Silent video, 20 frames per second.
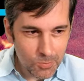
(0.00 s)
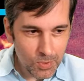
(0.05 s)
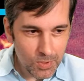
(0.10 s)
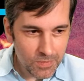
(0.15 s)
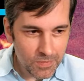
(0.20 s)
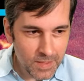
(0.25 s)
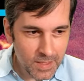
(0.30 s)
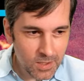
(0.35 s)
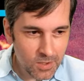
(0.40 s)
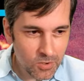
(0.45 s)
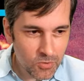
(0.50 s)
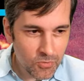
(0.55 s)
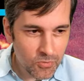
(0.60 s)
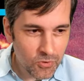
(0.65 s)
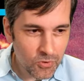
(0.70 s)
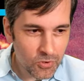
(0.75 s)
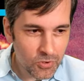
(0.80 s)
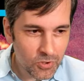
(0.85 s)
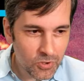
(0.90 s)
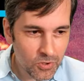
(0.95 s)
We thank you
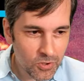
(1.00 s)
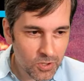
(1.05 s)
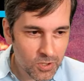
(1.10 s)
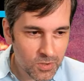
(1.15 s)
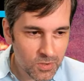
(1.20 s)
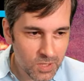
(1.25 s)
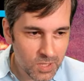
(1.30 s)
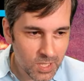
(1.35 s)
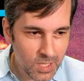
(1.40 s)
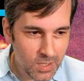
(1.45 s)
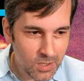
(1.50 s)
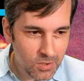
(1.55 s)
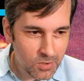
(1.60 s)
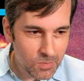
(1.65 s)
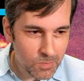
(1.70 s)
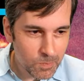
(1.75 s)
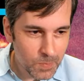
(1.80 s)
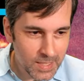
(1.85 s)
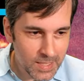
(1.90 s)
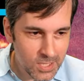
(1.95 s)
for your
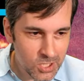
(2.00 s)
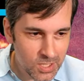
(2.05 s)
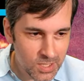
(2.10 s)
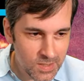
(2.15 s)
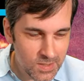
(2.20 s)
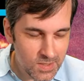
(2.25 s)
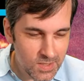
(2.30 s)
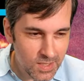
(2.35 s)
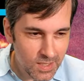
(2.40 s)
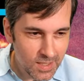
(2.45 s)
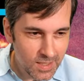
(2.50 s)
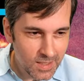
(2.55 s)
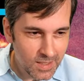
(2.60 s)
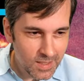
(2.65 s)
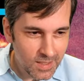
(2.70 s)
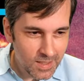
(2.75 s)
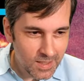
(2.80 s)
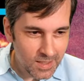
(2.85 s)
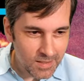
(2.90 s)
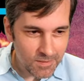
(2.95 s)
continued patience
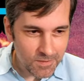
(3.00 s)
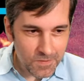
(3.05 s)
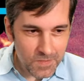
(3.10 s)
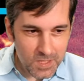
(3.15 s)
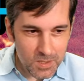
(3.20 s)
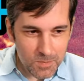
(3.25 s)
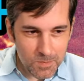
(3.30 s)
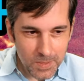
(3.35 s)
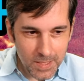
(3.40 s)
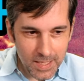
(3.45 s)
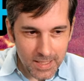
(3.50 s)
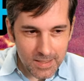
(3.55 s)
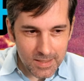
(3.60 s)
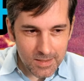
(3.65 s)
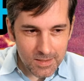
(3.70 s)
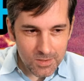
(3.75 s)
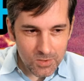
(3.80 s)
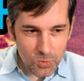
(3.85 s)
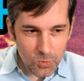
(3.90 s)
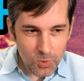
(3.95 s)
and feedback
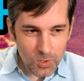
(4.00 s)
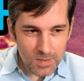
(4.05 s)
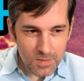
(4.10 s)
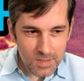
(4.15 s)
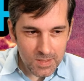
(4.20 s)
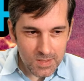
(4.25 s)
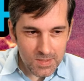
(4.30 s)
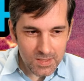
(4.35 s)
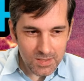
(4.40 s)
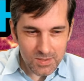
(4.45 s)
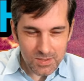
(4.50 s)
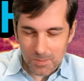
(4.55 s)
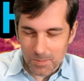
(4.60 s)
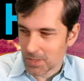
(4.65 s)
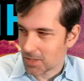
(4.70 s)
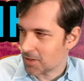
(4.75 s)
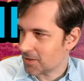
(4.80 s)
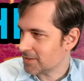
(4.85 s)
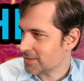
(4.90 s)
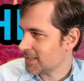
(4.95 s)
during the system
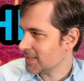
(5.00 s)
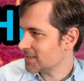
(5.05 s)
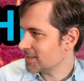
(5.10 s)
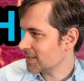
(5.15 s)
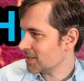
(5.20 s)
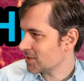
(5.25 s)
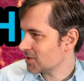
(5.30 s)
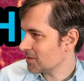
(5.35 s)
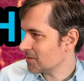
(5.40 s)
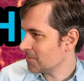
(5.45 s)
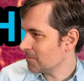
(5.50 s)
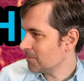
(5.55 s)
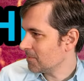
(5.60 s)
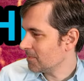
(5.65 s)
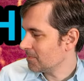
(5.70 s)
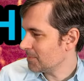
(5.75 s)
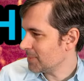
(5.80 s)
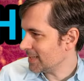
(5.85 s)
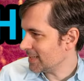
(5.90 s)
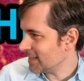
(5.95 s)
colonization
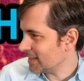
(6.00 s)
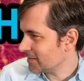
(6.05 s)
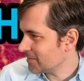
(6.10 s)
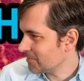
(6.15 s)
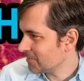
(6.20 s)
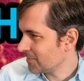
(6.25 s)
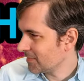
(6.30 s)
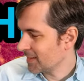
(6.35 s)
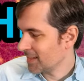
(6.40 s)
beta.